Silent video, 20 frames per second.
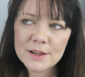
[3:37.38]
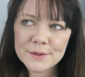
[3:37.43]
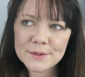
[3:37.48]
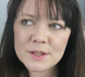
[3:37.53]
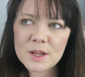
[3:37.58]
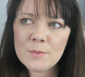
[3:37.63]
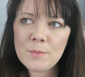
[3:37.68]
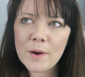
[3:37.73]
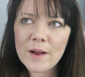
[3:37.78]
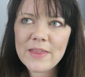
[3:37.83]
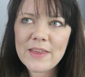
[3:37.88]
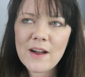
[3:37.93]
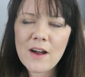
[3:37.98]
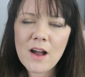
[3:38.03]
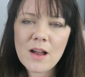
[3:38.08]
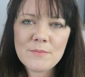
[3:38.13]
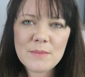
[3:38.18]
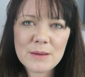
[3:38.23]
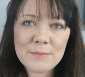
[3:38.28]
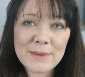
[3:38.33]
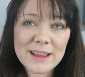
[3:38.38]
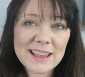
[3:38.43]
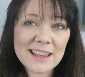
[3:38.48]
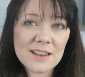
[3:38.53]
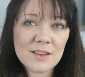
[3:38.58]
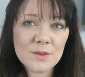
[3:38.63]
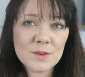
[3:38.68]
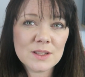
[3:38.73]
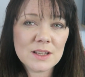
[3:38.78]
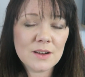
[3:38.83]
So by that I mean
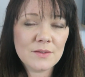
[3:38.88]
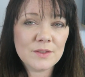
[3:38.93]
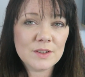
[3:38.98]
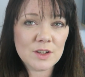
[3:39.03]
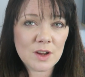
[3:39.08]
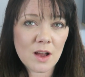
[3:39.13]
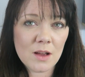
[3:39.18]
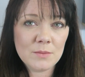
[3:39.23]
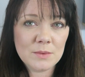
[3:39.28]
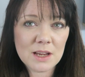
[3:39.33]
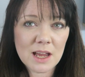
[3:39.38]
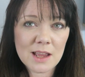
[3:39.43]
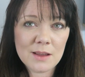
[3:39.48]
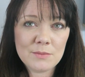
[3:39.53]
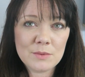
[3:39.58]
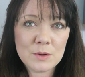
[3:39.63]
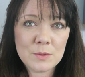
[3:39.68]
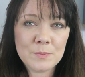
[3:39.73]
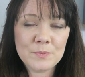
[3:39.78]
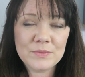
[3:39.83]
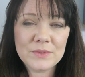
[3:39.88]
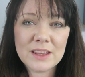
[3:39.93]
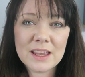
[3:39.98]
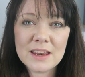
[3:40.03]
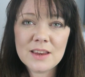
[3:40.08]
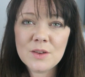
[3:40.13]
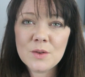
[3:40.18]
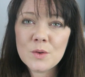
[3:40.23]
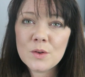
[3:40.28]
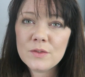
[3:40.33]
making yourself a timetable,
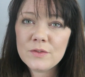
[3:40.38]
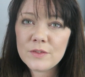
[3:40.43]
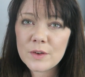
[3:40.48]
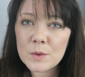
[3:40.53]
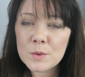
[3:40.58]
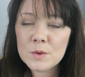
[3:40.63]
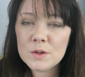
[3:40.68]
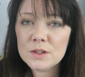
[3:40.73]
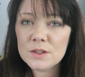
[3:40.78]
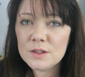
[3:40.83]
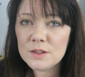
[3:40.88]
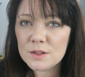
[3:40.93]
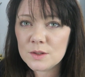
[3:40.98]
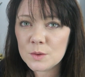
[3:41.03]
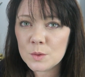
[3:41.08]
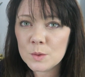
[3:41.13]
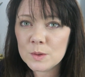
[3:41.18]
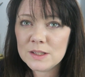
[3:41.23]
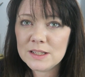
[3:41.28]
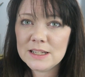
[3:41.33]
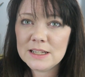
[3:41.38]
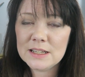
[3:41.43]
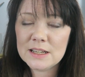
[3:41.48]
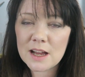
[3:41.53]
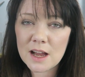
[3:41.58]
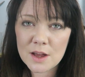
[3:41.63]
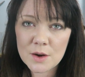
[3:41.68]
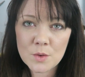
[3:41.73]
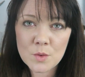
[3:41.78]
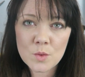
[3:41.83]
getting your folders sorted
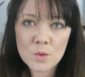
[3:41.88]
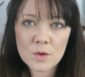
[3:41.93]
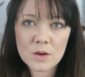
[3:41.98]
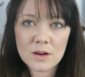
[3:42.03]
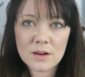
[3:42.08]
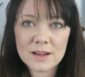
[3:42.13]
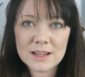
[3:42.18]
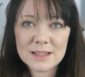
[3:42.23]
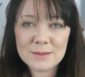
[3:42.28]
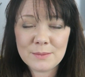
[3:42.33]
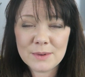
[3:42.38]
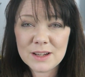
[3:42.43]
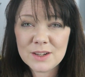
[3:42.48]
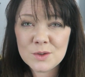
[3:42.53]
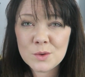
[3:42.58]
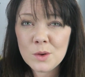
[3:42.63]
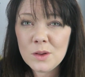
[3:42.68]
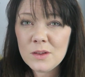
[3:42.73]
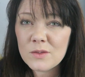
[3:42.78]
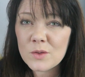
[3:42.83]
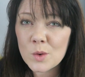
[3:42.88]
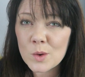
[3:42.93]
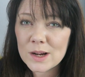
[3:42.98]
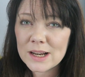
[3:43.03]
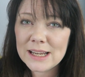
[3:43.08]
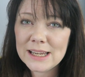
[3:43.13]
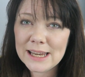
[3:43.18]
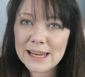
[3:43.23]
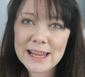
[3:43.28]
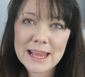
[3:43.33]
and organised, making sure you've got
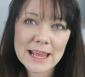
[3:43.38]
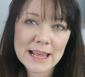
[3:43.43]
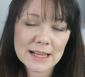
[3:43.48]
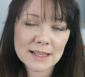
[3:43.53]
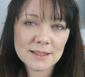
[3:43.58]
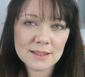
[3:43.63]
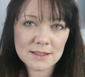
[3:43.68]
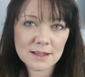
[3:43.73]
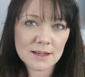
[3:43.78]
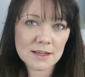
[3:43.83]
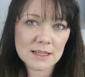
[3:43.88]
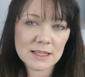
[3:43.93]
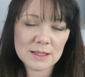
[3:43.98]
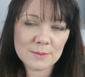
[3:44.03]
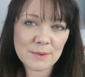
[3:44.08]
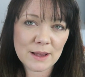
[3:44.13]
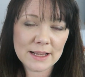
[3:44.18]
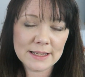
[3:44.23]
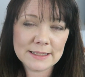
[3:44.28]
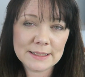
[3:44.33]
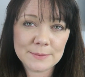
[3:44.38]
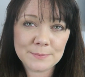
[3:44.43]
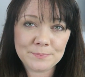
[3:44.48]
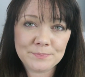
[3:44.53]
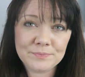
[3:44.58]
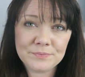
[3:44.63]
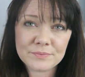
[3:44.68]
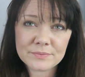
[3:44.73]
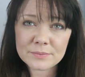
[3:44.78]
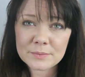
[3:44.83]
a clear study space.
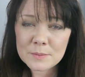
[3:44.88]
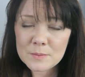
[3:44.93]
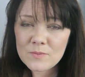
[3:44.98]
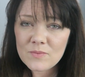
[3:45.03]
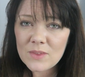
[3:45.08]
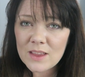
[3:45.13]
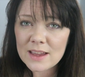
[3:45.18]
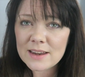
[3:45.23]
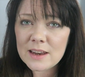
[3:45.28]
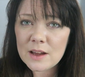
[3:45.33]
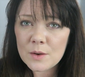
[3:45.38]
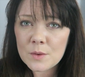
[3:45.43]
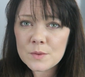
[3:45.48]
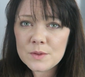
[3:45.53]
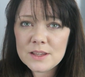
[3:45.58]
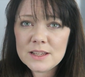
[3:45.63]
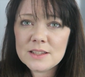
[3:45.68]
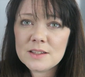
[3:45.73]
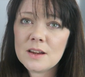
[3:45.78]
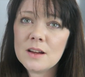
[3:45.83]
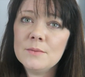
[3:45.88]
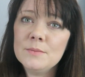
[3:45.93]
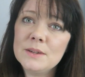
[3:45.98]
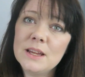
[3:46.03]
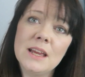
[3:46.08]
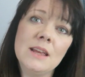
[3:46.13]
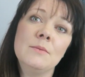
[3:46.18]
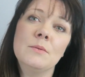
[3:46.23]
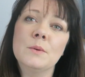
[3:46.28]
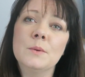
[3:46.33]
Now on this
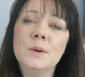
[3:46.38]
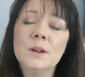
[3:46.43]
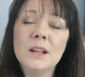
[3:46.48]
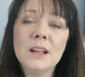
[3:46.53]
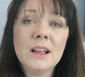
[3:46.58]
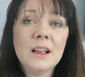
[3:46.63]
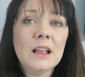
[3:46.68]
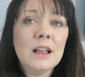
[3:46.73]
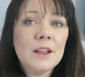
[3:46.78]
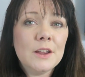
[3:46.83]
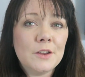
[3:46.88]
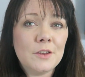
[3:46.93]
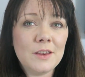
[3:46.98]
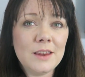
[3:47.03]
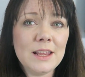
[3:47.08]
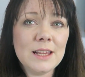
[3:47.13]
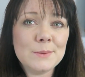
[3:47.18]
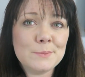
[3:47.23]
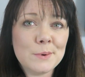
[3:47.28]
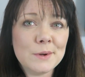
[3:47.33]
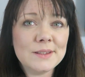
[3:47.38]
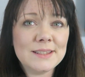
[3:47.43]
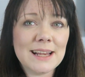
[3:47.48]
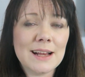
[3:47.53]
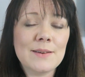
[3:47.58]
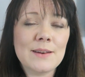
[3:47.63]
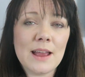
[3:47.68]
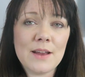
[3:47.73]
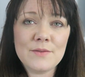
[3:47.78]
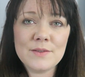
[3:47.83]
timetable you need to put
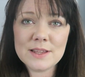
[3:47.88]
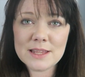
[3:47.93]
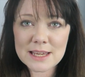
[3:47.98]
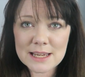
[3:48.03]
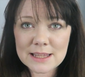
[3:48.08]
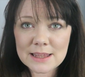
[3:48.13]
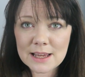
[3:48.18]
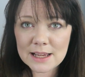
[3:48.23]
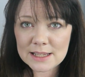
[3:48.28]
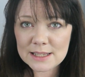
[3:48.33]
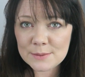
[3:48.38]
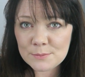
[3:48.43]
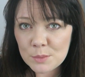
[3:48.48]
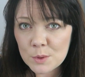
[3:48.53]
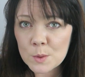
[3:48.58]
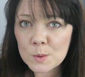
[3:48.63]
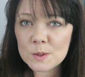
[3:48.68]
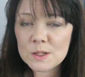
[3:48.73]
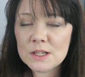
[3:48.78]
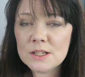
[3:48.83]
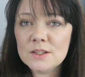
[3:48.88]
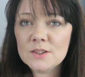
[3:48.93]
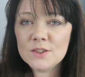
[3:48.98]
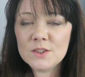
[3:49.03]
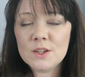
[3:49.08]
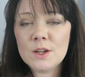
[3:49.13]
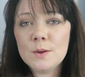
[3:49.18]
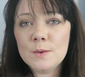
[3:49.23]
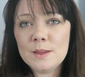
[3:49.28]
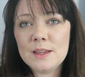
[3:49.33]
down everything that is important
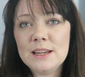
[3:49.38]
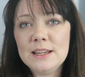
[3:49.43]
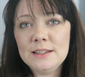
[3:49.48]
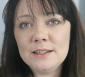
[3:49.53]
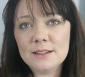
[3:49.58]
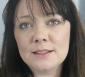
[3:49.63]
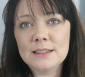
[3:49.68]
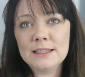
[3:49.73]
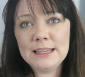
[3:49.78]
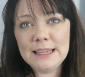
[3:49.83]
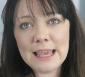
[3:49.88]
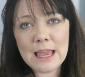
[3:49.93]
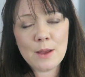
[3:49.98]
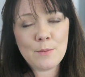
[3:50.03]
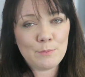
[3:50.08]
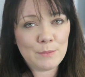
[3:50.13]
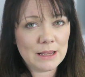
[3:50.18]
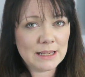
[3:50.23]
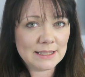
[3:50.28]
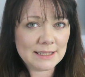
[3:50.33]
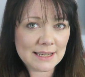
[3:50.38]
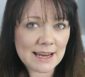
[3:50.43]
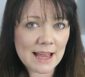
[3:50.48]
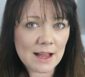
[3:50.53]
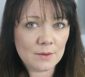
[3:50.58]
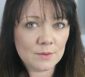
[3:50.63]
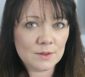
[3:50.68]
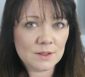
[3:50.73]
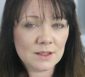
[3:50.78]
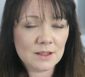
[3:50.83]
so that it doesn't get missed
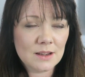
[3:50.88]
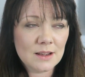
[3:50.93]
out.